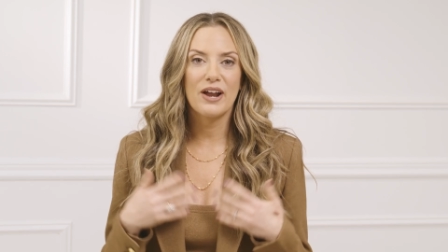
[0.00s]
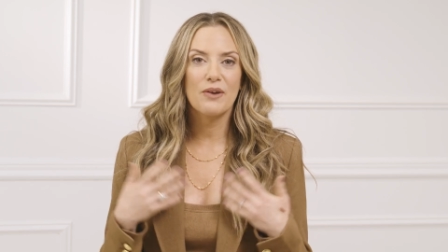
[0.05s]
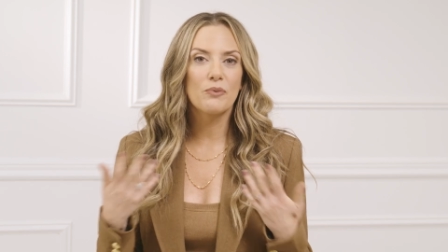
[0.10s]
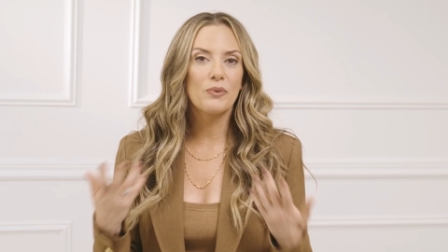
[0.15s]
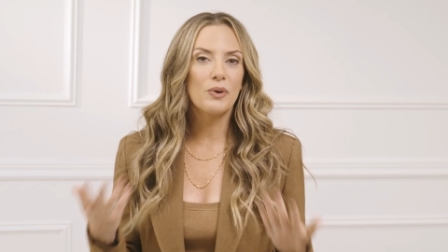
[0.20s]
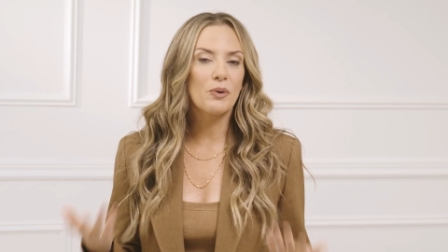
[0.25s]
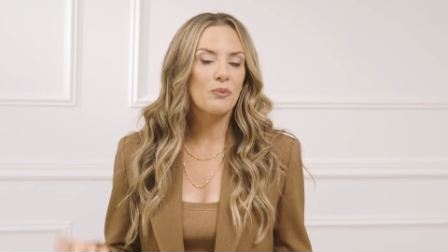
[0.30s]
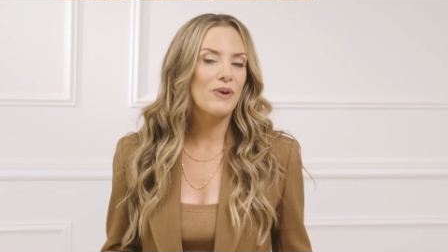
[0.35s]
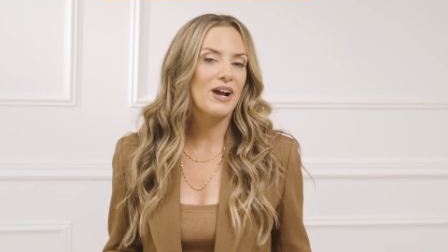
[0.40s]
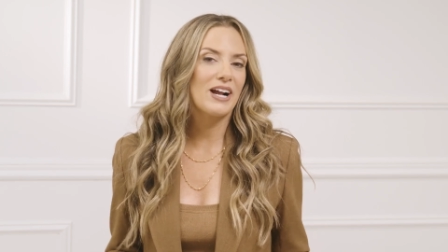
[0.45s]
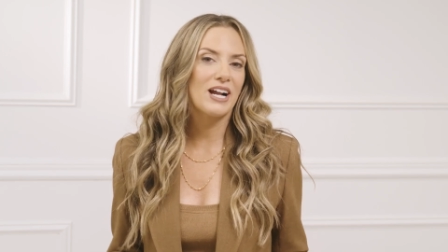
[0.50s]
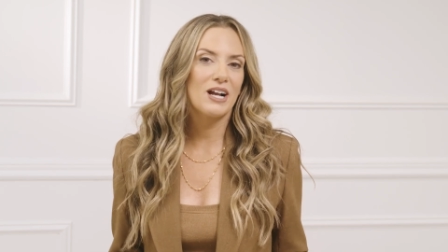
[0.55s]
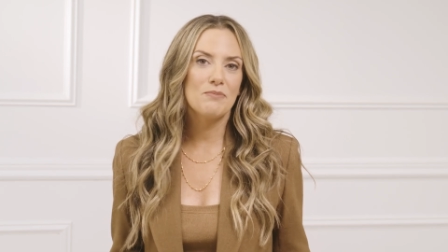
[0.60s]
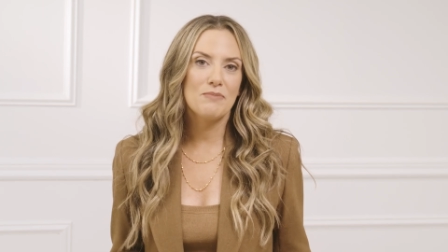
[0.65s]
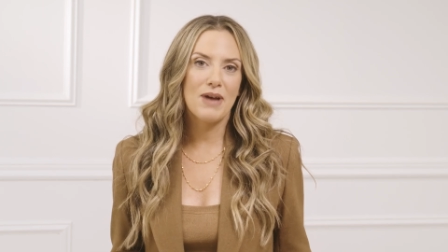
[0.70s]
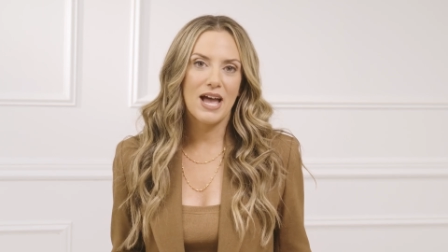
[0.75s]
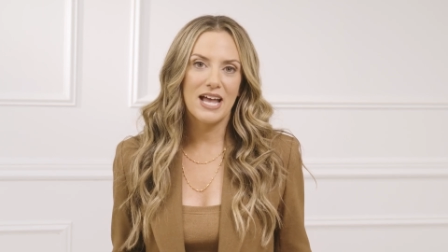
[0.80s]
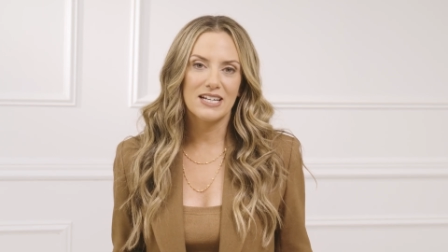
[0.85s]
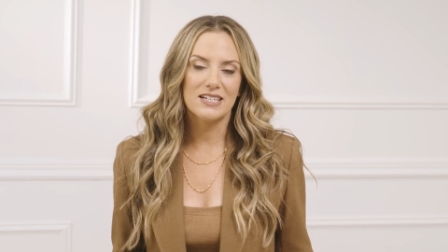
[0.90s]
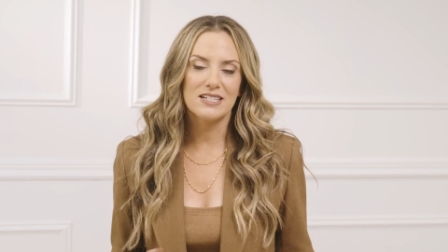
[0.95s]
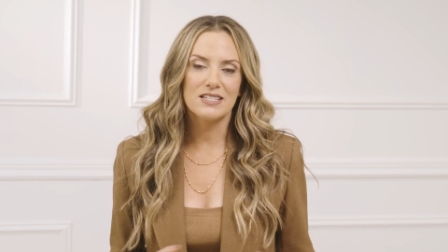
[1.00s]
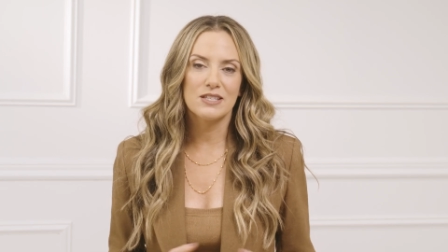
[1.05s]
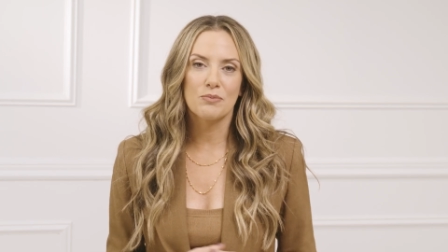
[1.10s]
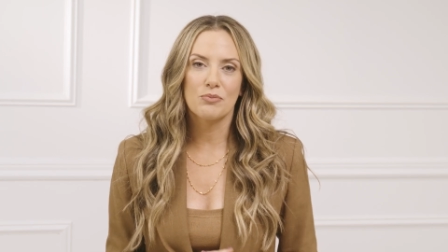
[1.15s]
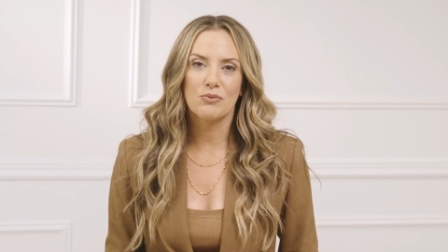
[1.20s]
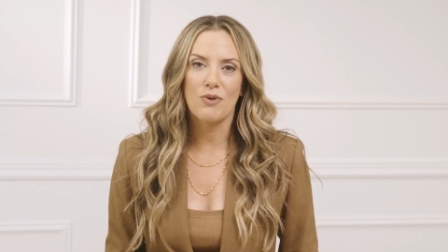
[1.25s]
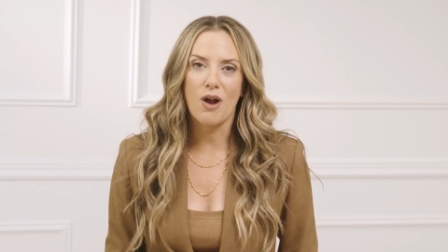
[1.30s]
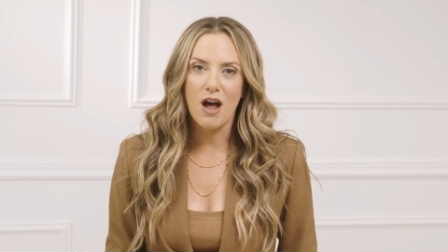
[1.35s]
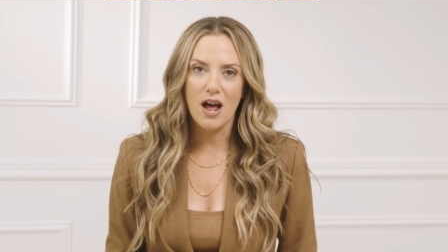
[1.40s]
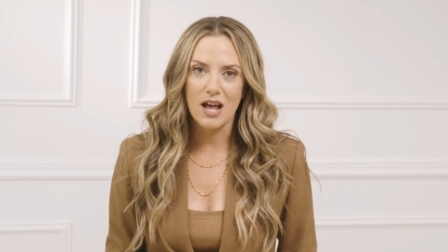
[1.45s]
and we'll recommend the
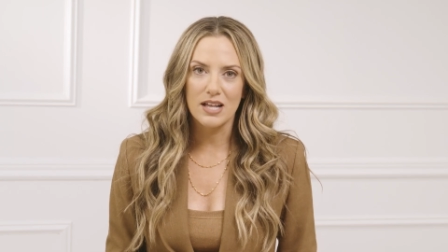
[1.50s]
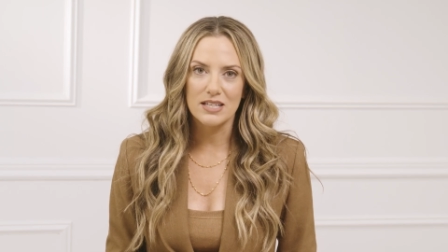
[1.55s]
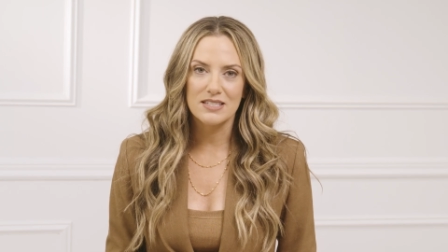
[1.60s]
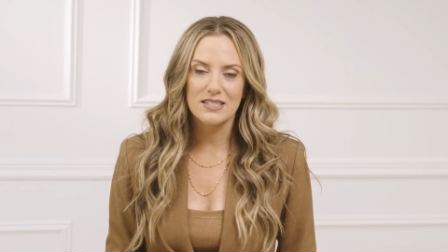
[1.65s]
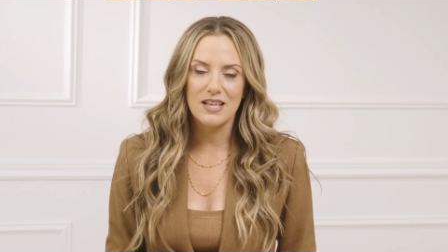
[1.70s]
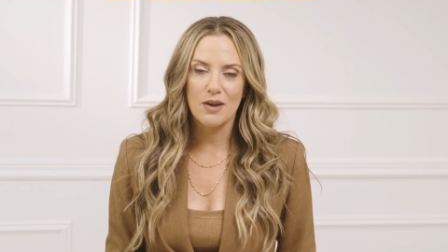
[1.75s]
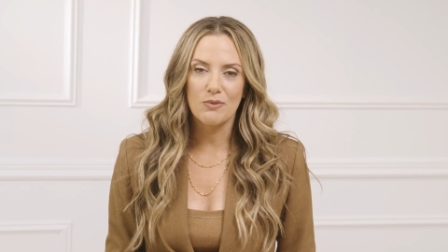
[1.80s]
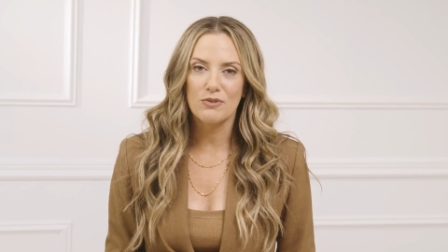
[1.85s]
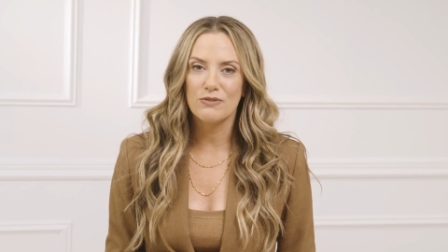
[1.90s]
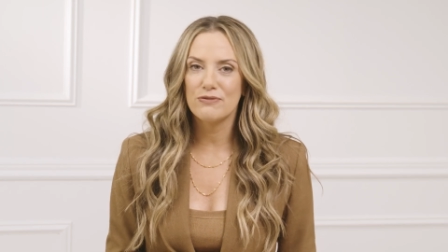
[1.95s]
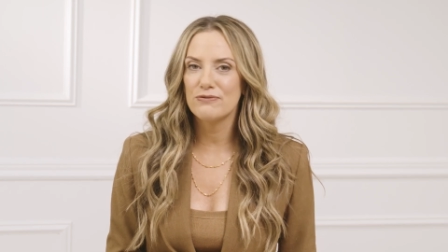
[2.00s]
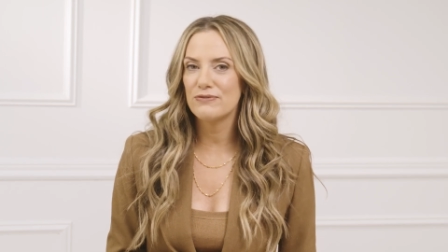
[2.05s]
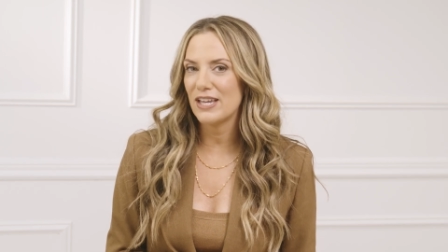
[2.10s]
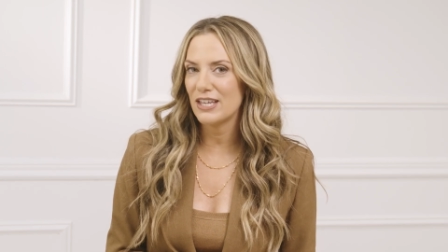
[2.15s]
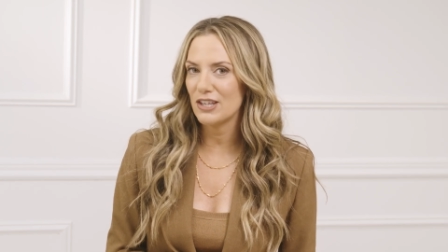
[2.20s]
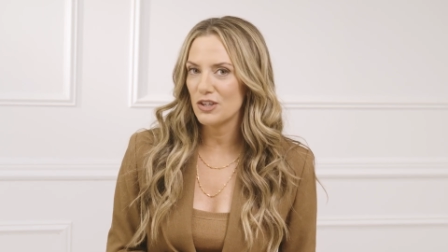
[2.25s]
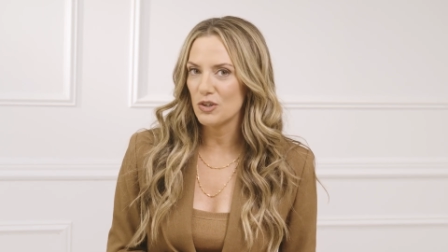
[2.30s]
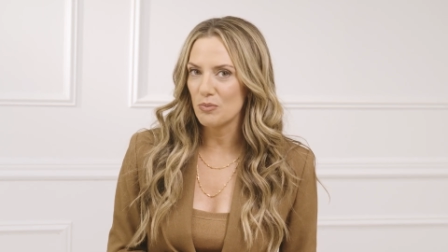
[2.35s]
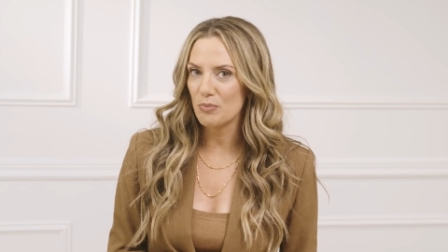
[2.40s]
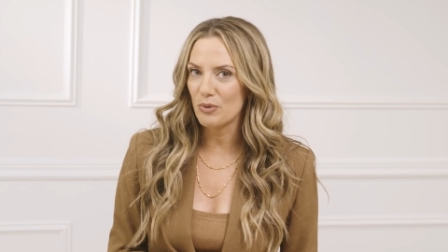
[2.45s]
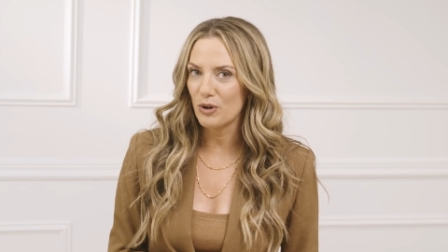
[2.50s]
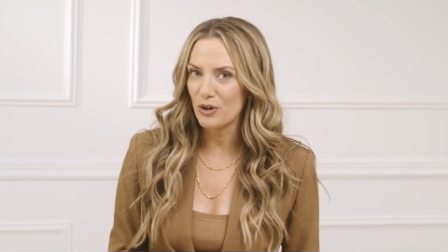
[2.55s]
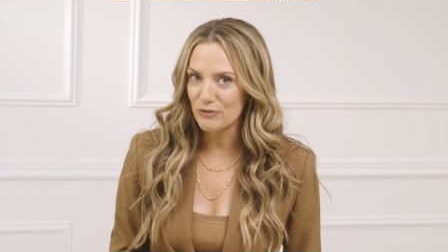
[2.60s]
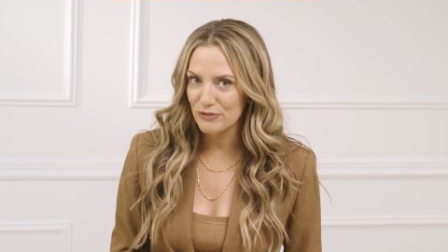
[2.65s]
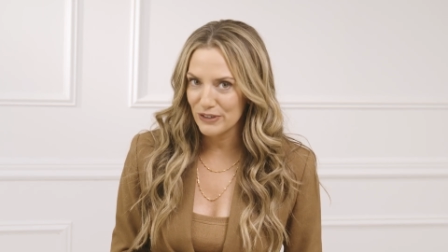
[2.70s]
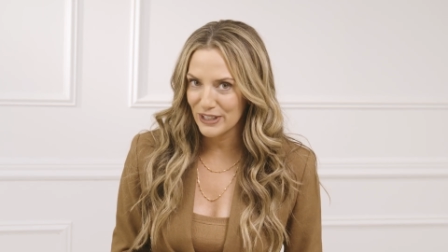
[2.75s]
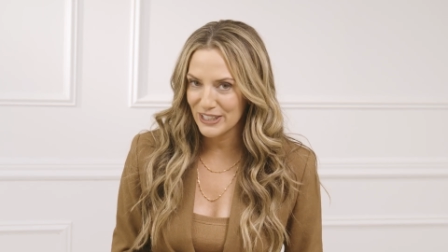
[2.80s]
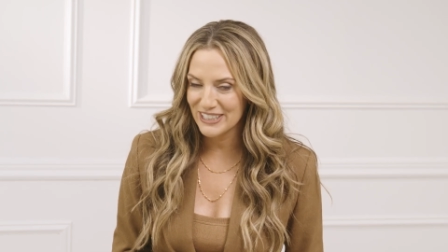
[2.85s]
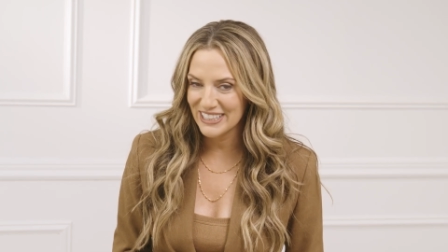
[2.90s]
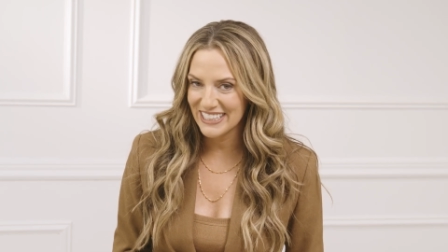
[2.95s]
bras that will fit you
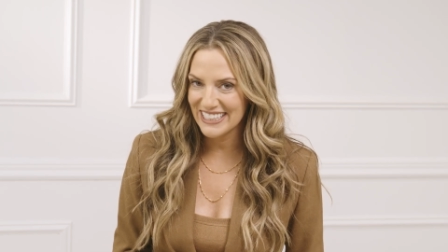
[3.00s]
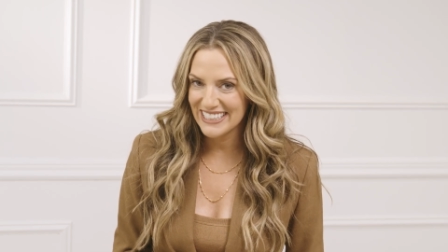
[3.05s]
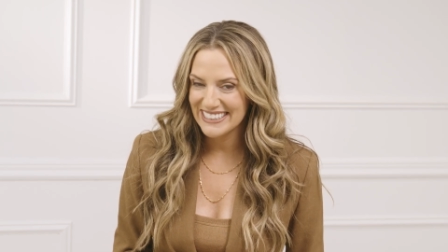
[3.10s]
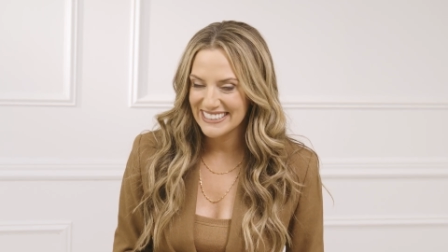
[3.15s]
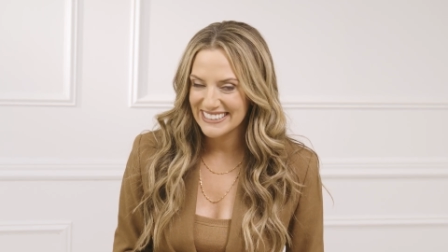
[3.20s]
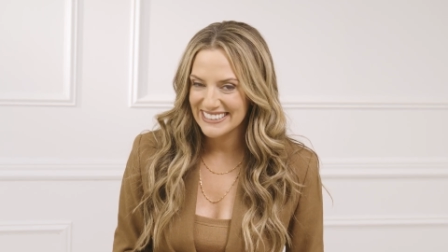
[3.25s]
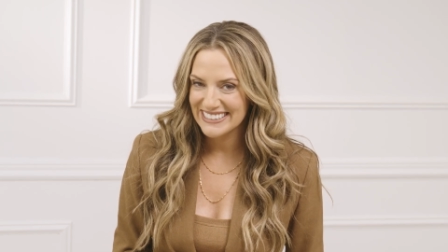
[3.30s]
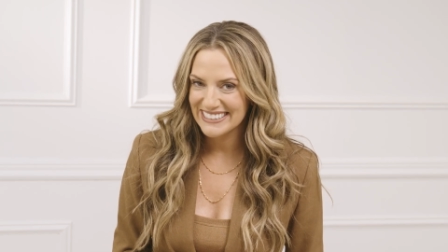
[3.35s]
perfectly.